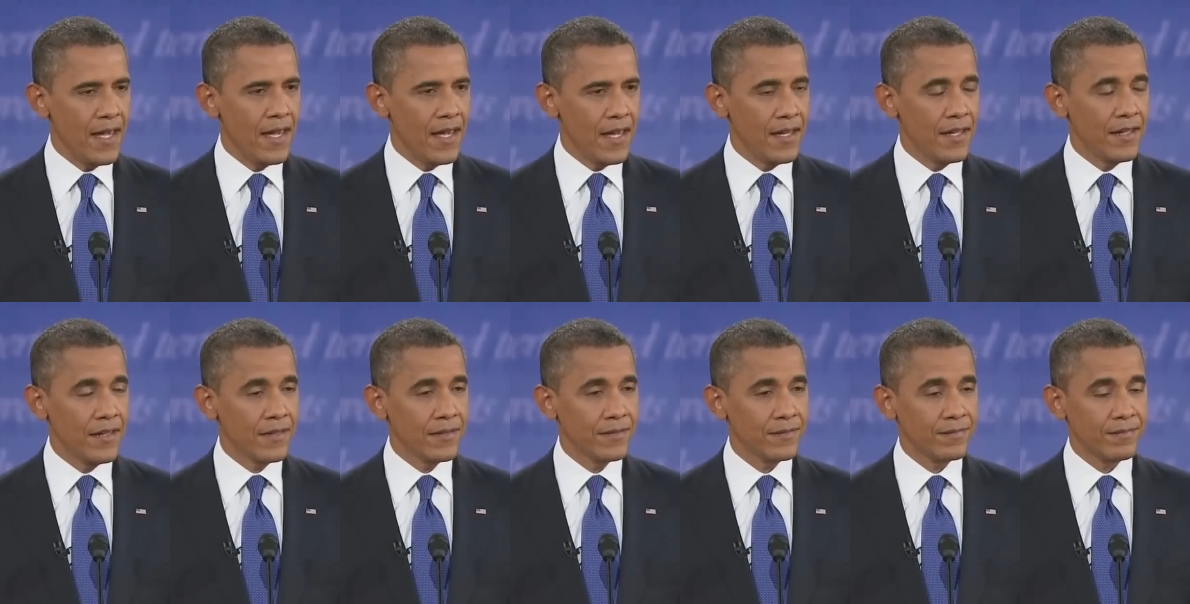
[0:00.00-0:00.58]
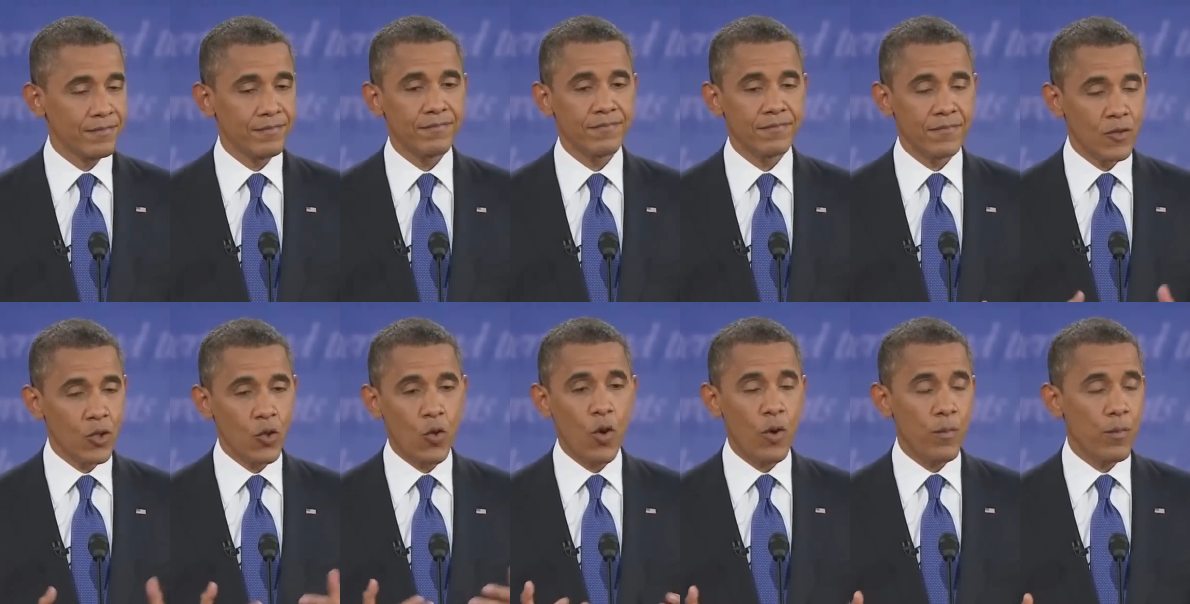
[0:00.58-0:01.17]

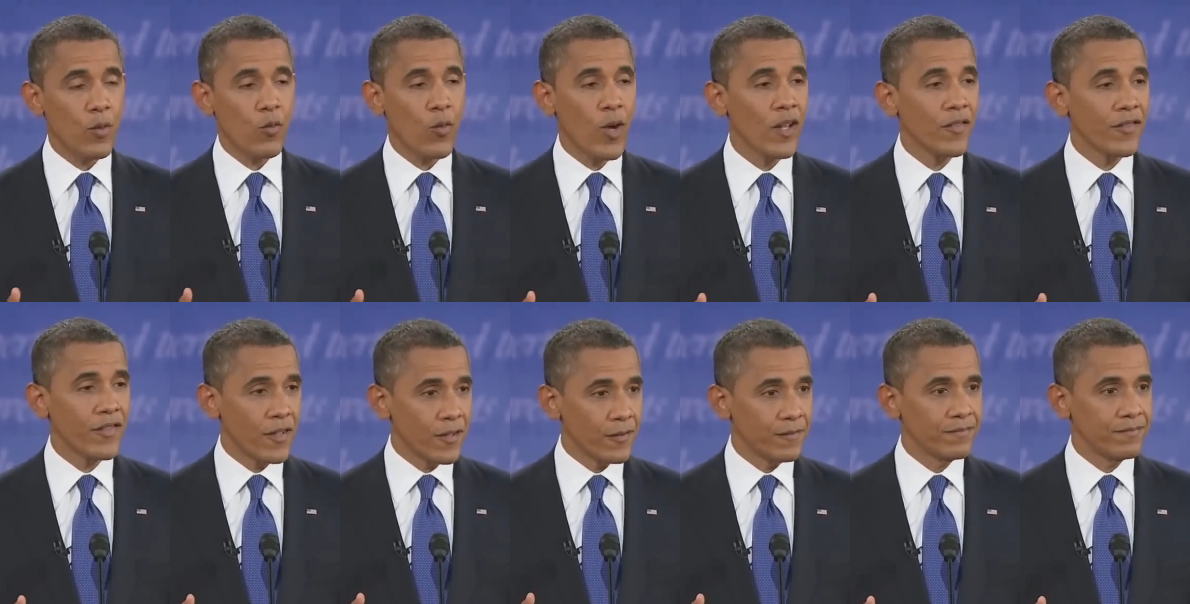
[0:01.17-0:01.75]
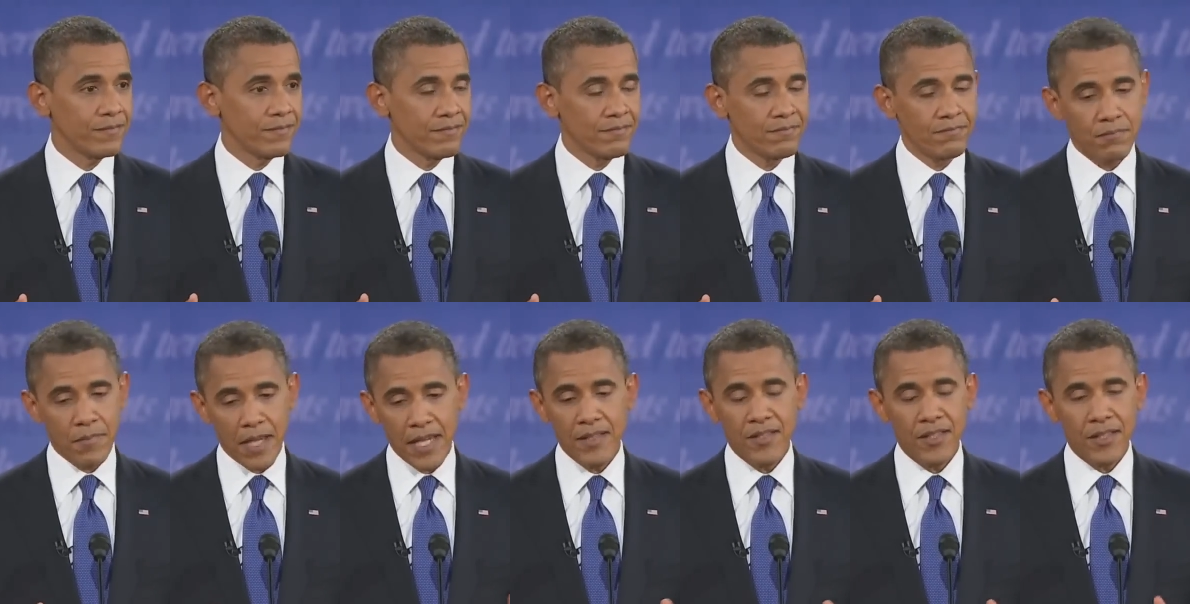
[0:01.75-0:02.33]
In horrible weather,
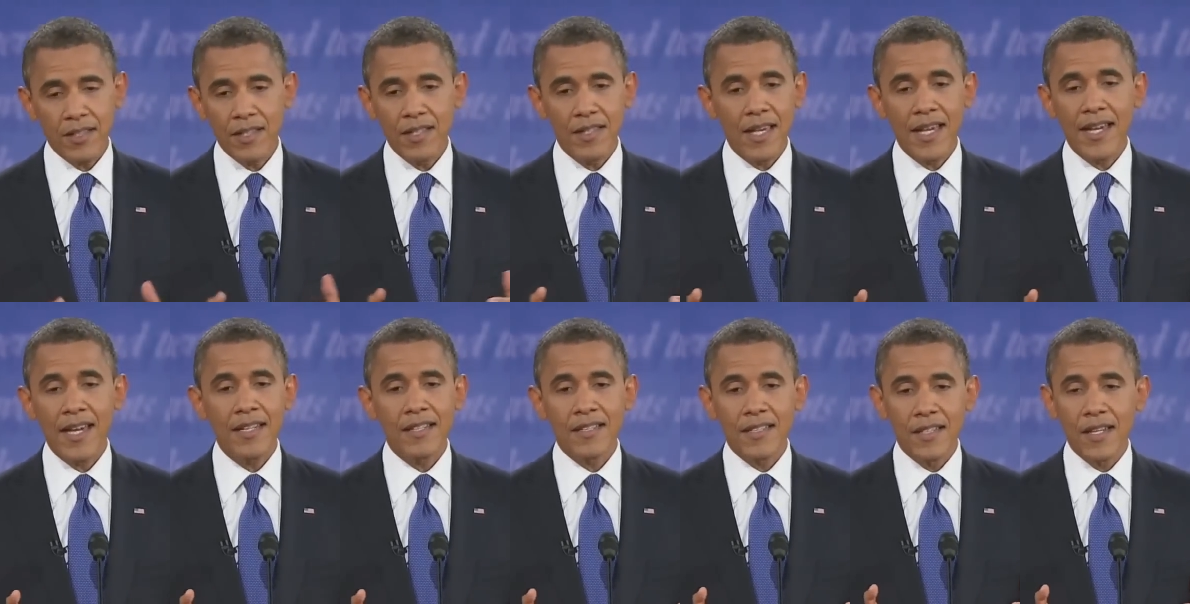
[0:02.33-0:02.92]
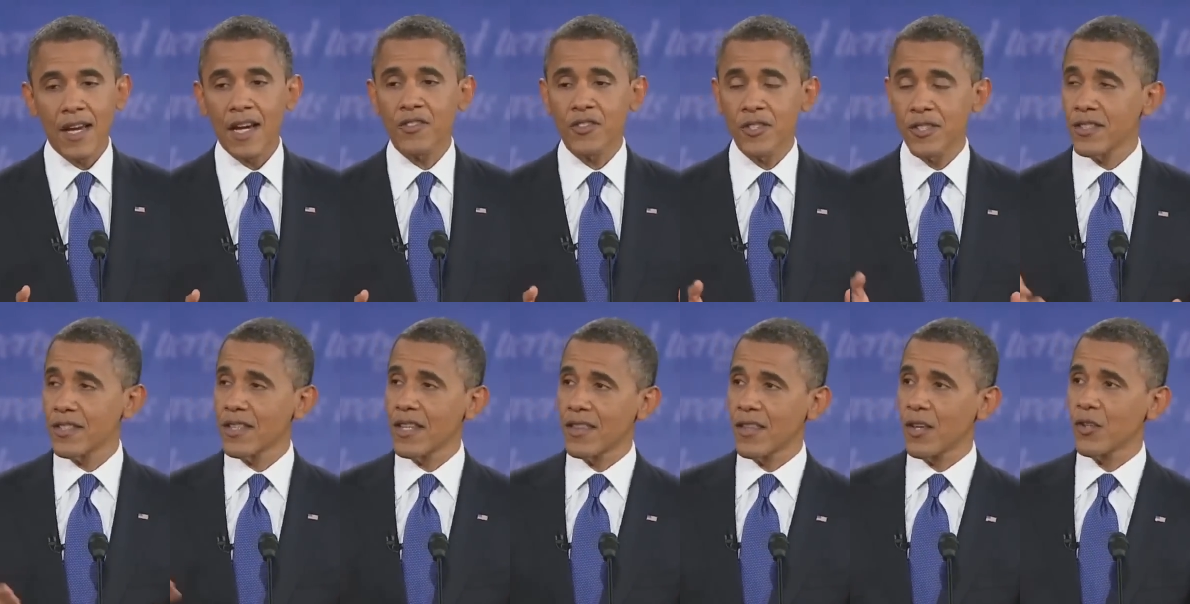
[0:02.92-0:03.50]
I sneeze and I
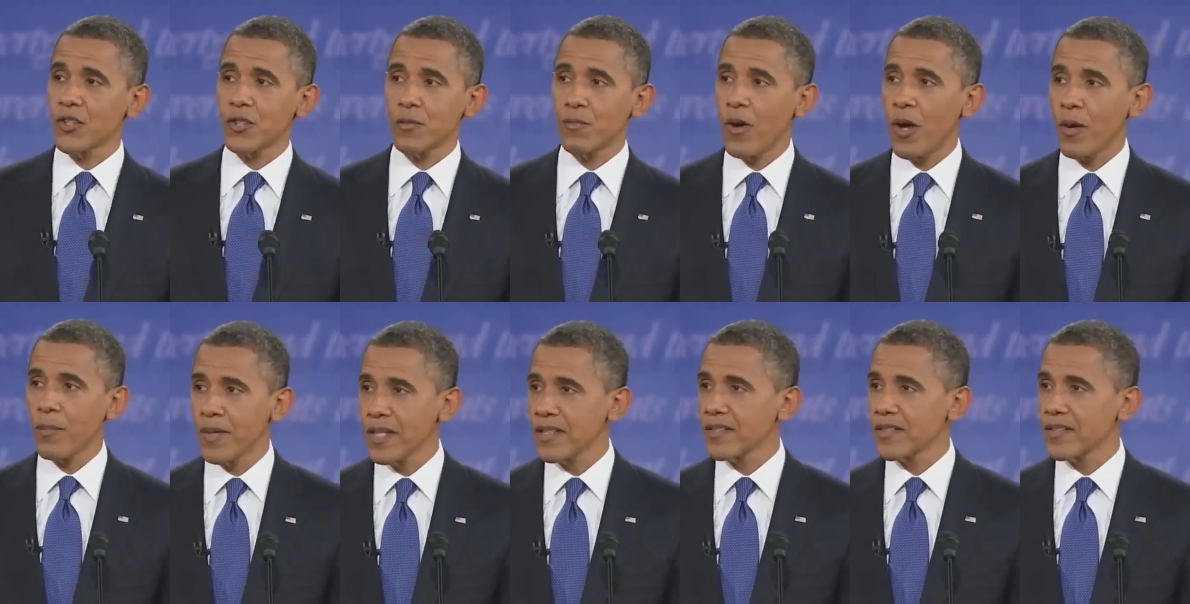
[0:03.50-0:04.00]
just lose the